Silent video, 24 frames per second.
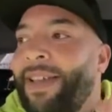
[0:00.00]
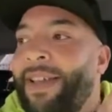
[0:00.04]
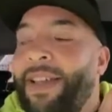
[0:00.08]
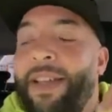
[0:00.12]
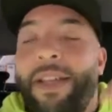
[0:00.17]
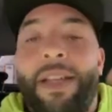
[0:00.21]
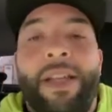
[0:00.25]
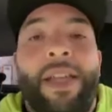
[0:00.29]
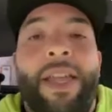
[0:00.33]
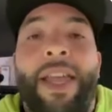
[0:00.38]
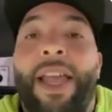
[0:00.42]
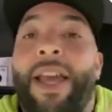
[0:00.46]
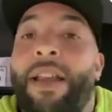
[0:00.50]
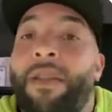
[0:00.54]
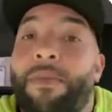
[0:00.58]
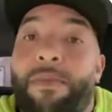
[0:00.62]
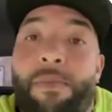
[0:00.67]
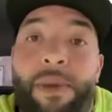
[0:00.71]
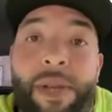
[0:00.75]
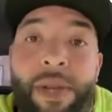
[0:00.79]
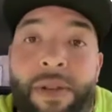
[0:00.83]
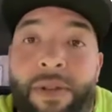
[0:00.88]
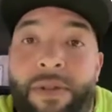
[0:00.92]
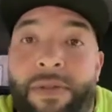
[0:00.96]
he had a
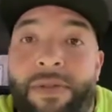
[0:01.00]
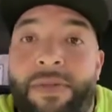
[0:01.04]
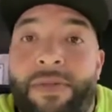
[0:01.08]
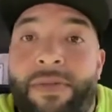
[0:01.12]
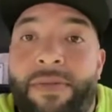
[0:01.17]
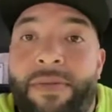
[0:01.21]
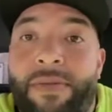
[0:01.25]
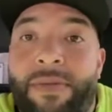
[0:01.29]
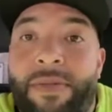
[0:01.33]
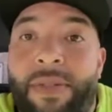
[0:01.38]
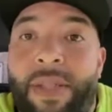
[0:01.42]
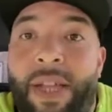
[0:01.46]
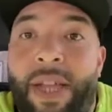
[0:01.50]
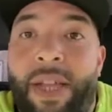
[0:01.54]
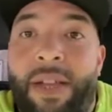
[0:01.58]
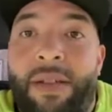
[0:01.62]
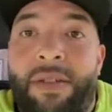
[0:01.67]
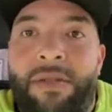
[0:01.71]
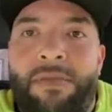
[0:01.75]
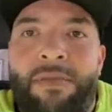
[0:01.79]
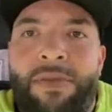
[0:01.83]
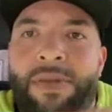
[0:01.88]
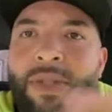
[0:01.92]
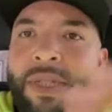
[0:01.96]
bill, like almost